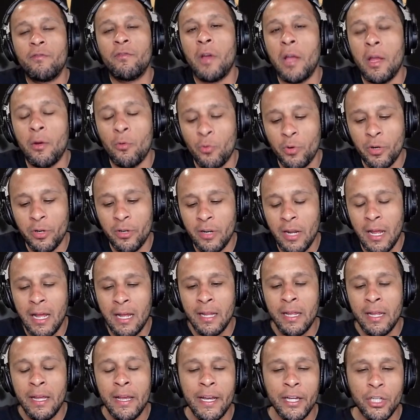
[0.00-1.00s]
And we're
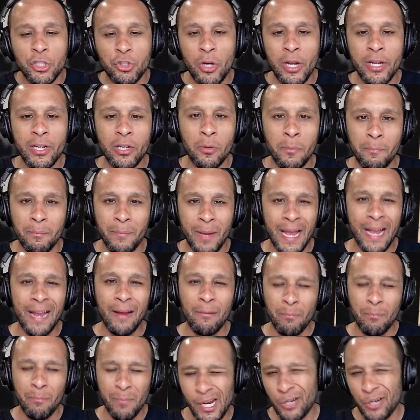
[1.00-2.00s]
not trying to
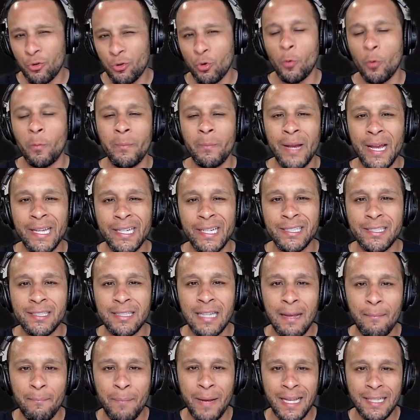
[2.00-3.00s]
micromanage
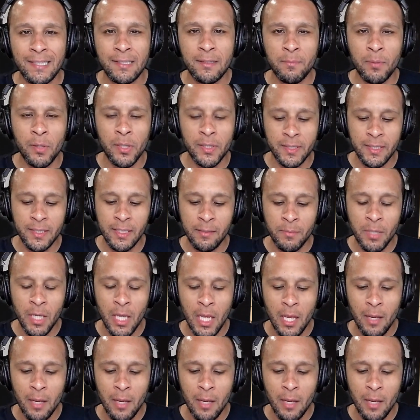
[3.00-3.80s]
that basketball team.